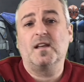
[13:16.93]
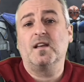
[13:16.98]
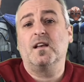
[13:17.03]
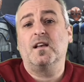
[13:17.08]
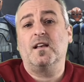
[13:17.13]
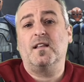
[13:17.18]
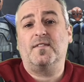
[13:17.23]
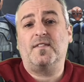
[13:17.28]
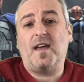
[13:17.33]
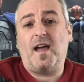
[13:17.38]

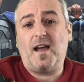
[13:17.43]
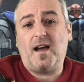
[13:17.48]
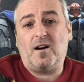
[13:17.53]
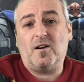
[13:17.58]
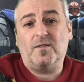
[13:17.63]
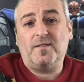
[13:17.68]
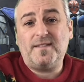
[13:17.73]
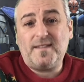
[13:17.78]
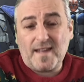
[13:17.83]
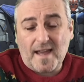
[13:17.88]
They are
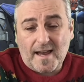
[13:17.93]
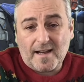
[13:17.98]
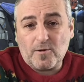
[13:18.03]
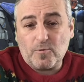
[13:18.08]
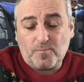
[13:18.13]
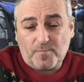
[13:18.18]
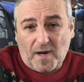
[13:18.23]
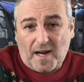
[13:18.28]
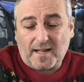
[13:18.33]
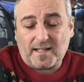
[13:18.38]
now
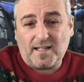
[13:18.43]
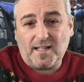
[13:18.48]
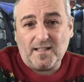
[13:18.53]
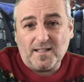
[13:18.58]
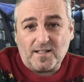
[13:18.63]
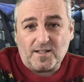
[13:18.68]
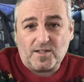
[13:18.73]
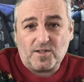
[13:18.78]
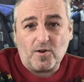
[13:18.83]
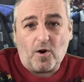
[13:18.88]
back in the
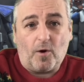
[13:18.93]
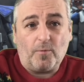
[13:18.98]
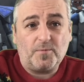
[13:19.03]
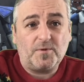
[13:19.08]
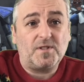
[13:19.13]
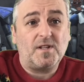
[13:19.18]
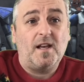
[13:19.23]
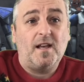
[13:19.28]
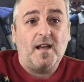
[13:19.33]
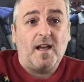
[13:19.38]
shops,
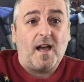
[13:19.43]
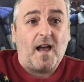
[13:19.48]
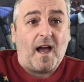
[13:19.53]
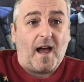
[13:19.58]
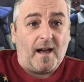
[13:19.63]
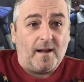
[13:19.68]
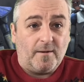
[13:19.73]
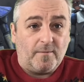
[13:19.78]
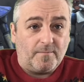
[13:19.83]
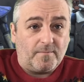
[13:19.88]

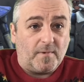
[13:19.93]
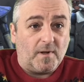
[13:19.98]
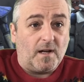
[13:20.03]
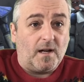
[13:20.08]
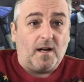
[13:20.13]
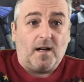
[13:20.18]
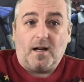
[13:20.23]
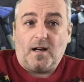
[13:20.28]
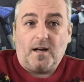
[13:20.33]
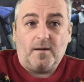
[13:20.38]
and
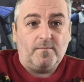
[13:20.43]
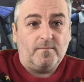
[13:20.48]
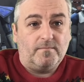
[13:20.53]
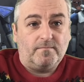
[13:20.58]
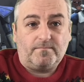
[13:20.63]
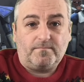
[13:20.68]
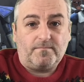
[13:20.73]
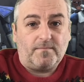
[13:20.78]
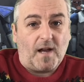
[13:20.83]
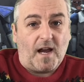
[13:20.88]

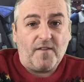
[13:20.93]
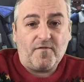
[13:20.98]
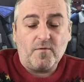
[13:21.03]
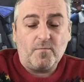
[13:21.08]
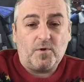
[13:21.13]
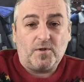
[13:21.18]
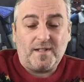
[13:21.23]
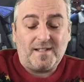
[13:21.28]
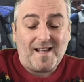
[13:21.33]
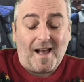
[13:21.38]

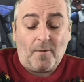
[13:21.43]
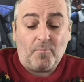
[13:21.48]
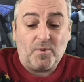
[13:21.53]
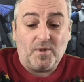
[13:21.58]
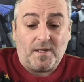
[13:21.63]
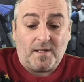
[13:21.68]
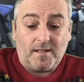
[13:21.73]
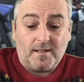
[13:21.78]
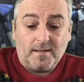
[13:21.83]
everybody's happy.